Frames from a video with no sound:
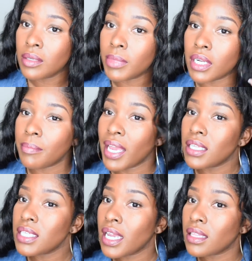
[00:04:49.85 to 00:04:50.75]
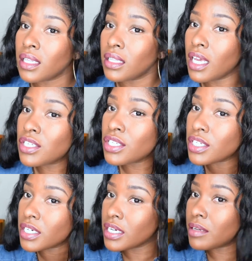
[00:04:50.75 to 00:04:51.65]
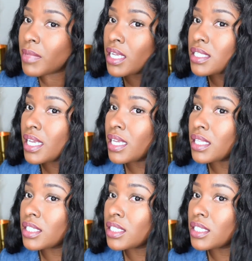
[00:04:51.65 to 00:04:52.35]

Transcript: but it maintained the luster, it maintained